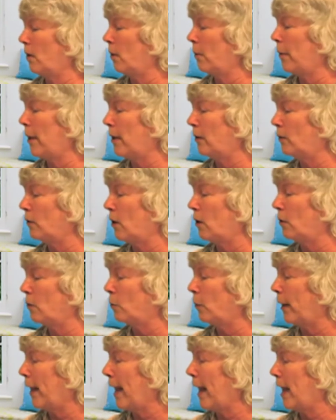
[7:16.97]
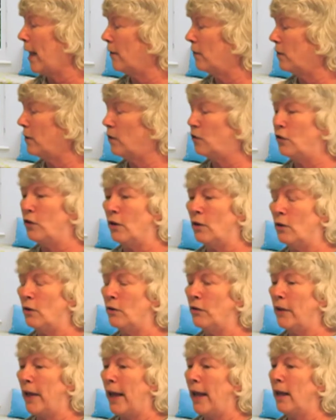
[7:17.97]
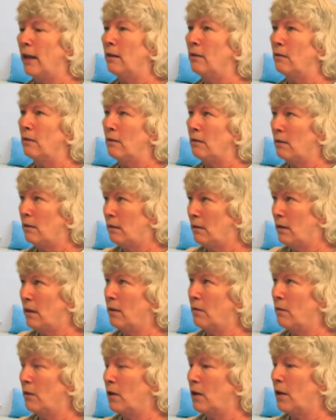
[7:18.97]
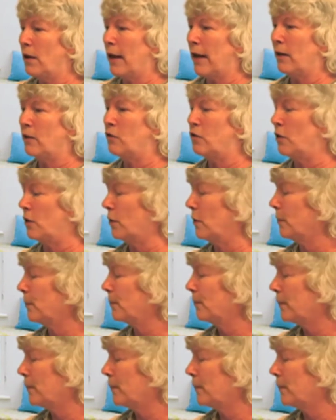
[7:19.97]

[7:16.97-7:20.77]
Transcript: as long as we have this year's and the next year.